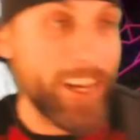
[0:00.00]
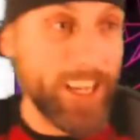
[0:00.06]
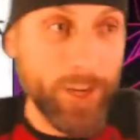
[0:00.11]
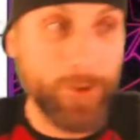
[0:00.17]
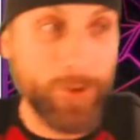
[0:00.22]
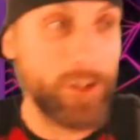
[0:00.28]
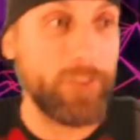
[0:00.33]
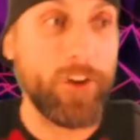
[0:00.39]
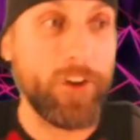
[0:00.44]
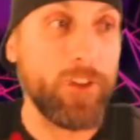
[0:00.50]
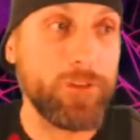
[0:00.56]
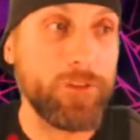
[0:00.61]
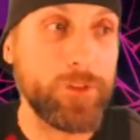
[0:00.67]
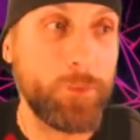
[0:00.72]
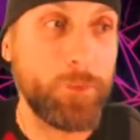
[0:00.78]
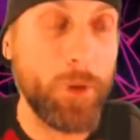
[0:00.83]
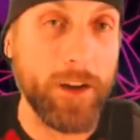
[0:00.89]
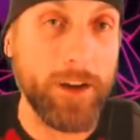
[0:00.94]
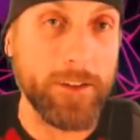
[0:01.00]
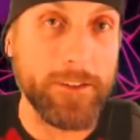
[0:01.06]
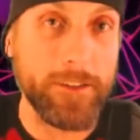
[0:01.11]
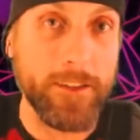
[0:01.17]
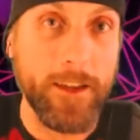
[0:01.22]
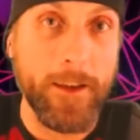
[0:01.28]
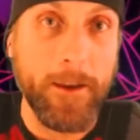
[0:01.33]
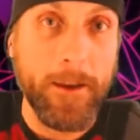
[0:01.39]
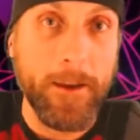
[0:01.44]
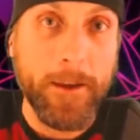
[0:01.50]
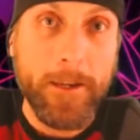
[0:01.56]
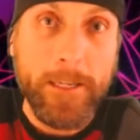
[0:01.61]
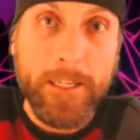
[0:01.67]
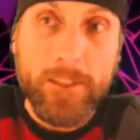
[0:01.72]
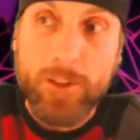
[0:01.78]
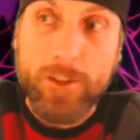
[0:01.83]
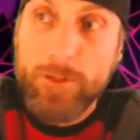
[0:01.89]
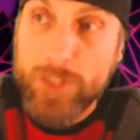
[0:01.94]
get rid of all those bugs.
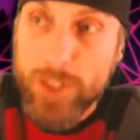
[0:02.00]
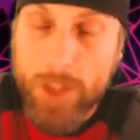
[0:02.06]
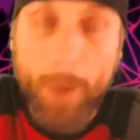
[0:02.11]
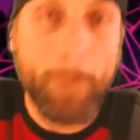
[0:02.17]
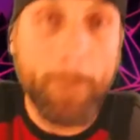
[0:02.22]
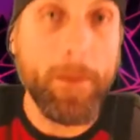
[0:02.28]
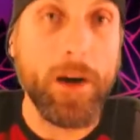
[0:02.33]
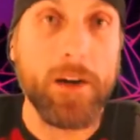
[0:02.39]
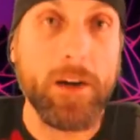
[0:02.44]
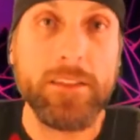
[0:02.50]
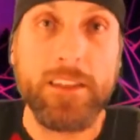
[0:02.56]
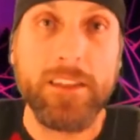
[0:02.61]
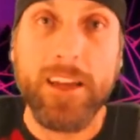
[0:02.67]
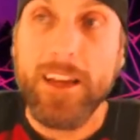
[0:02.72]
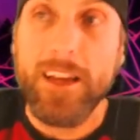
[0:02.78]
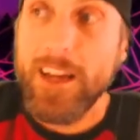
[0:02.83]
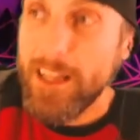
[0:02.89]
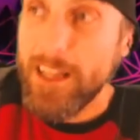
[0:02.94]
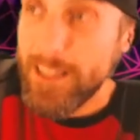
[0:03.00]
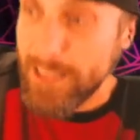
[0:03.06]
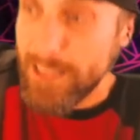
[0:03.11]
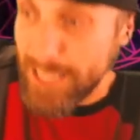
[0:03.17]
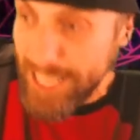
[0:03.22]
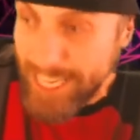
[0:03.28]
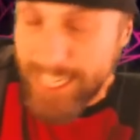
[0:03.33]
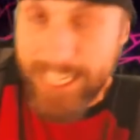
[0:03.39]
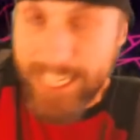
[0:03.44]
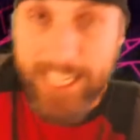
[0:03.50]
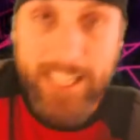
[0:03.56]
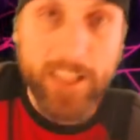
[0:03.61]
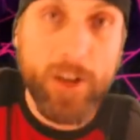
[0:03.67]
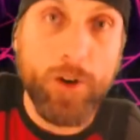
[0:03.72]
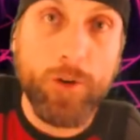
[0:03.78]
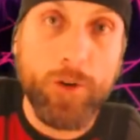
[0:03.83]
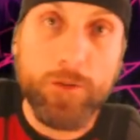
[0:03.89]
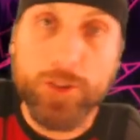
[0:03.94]
So some bugs landed in
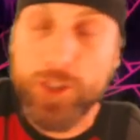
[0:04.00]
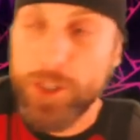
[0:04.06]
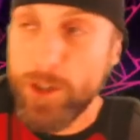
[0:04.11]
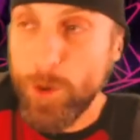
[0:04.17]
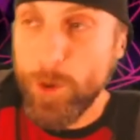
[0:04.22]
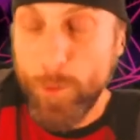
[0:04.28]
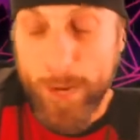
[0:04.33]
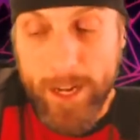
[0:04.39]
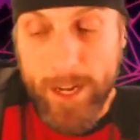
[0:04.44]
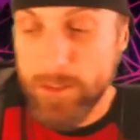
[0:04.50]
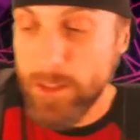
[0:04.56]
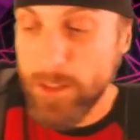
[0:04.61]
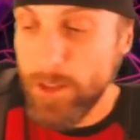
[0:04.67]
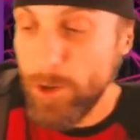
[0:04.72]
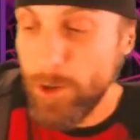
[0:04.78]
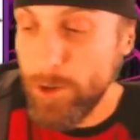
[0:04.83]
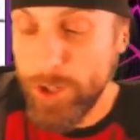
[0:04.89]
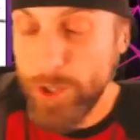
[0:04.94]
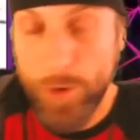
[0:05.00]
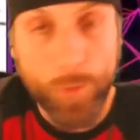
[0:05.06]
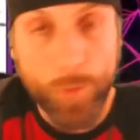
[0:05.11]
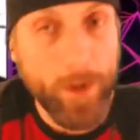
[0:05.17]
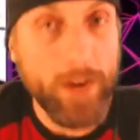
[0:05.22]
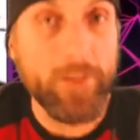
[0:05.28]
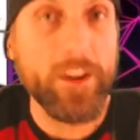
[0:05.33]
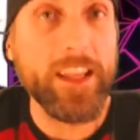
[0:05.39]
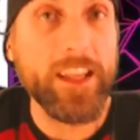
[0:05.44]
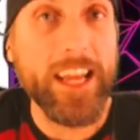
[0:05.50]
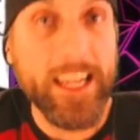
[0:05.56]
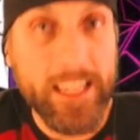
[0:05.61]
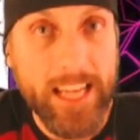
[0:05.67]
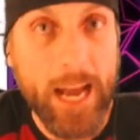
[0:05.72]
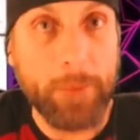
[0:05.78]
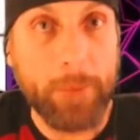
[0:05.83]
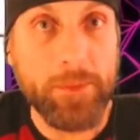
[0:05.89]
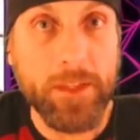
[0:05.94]
the ocean or went out to the ocean or whatever and they
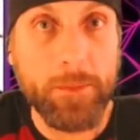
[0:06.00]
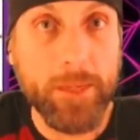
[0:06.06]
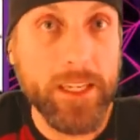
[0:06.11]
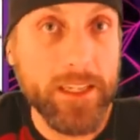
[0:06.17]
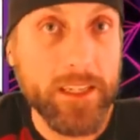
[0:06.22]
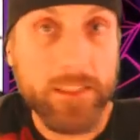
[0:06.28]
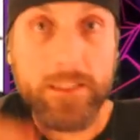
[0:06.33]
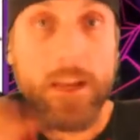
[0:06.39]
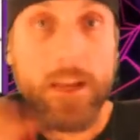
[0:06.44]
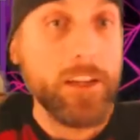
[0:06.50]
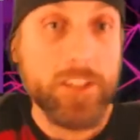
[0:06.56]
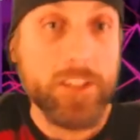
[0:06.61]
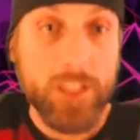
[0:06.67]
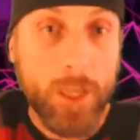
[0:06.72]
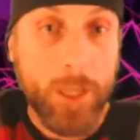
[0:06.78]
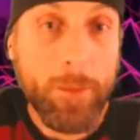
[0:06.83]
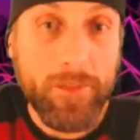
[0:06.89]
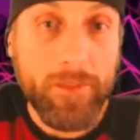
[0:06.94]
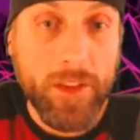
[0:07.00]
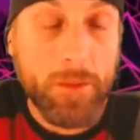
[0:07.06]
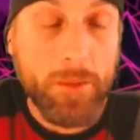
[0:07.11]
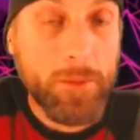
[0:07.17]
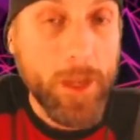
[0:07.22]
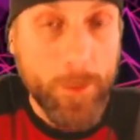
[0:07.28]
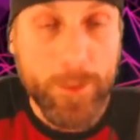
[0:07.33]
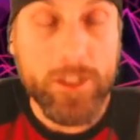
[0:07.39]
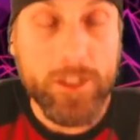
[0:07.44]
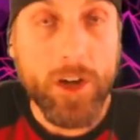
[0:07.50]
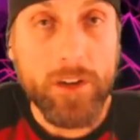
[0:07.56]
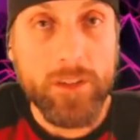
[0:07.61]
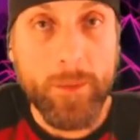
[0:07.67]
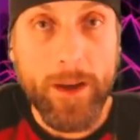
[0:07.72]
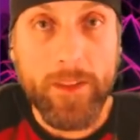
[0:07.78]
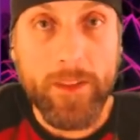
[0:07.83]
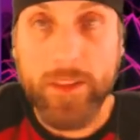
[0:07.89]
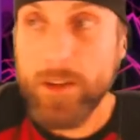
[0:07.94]
adapted because some of them, like we talked
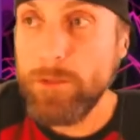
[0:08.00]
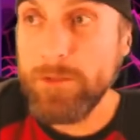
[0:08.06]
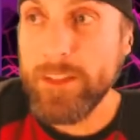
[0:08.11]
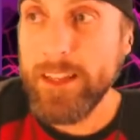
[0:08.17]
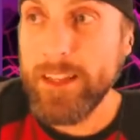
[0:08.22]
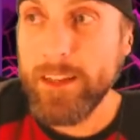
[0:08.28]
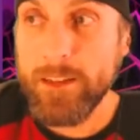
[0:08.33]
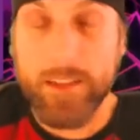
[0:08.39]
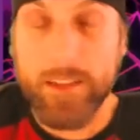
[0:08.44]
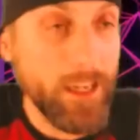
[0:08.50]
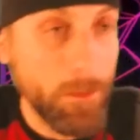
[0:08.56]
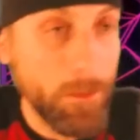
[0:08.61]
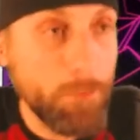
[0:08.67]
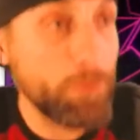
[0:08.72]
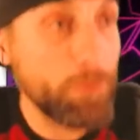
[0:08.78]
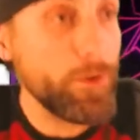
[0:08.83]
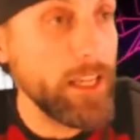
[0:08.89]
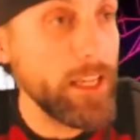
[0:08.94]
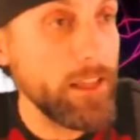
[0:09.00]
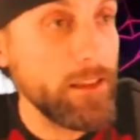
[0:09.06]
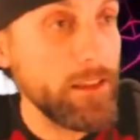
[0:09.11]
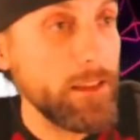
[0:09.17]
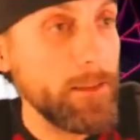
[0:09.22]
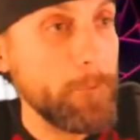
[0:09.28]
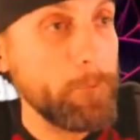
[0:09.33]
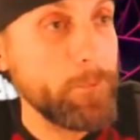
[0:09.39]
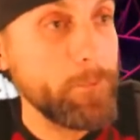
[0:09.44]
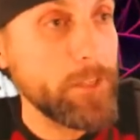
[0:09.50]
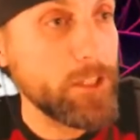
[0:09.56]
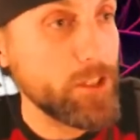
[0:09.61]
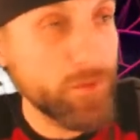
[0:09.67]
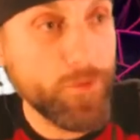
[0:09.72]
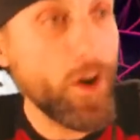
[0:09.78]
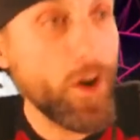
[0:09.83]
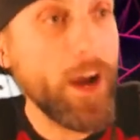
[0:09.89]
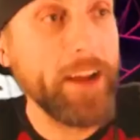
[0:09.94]
about, they don't, they, they can breathe
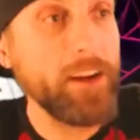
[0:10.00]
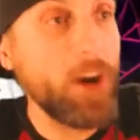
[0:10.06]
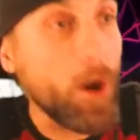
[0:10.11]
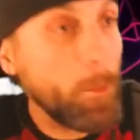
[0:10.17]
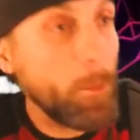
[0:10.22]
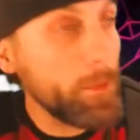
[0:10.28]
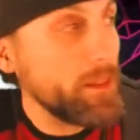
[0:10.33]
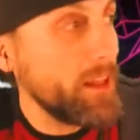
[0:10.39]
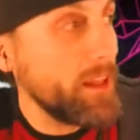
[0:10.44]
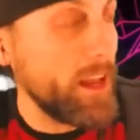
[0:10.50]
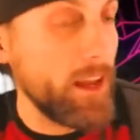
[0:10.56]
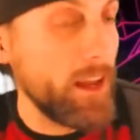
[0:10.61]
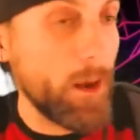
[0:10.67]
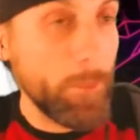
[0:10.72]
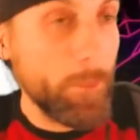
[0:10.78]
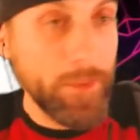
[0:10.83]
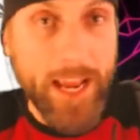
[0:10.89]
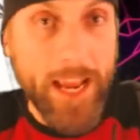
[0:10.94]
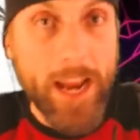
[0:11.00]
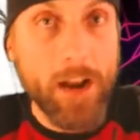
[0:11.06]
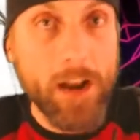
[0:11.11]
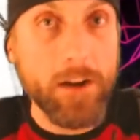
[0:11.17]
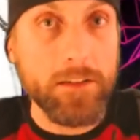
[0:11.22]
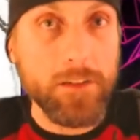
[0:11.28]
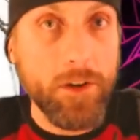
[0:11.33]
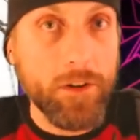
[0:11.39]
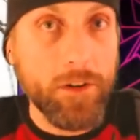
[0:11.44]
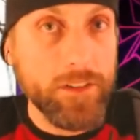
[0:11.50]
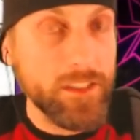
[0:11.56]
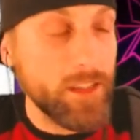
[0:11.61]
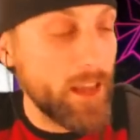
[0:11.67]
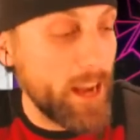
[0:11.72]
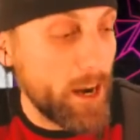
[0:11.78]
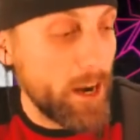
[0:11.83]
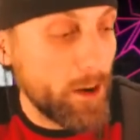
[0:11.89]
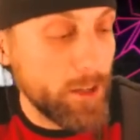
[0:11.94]
just fine up in the, up in the air as long as
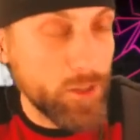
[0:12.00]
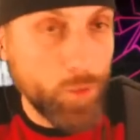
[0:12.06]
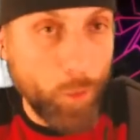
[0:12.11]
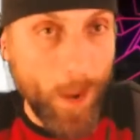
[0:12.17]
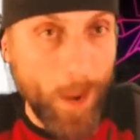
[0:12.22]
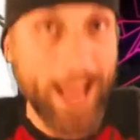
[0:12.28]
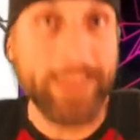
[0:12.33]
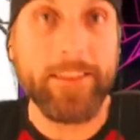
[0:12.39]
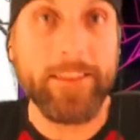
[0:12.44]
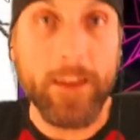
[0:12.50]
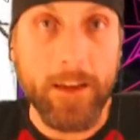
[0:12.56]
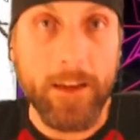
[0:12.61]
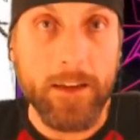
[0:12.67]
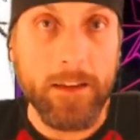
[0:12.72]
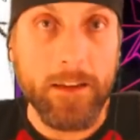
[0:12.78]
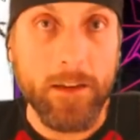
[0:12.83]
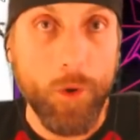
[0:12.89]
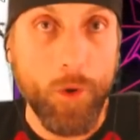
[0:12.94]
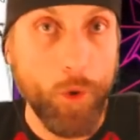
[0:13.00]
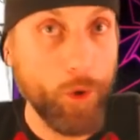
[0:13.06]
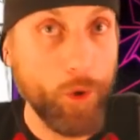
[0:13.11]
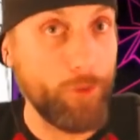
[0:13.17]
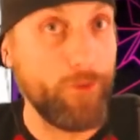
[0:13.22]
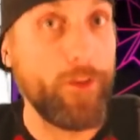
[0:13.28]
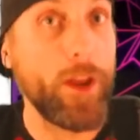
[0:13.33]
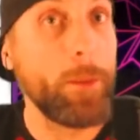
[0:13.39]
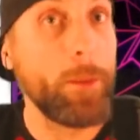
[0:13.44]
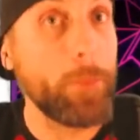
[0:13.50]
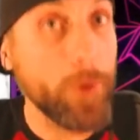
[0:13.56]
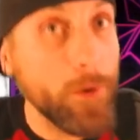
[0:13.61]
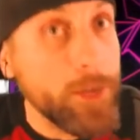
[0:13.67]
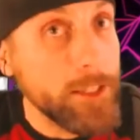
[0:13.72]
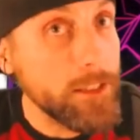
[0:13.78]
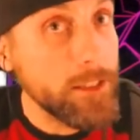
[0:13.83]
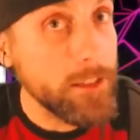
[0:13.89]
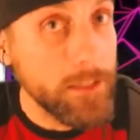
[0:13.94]
the air is wet or
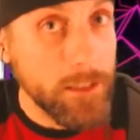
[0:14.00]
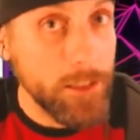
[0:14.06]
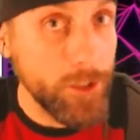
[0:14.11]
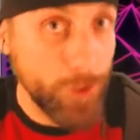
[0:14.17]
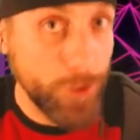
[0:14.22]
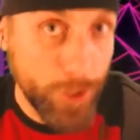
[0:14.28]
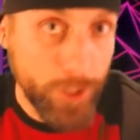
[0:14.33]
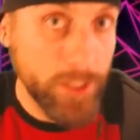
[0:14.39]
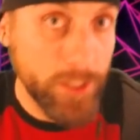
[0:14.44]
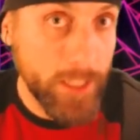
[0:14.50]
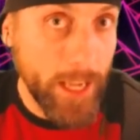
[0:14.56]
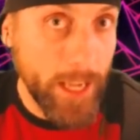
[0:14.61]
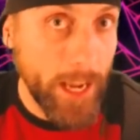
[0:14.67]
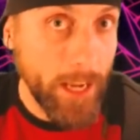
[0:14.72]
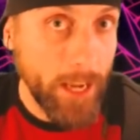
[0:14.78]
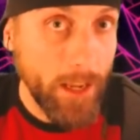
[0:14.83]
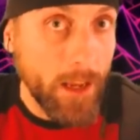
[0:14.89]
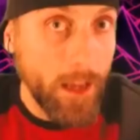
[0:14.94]
vaporous, you could say,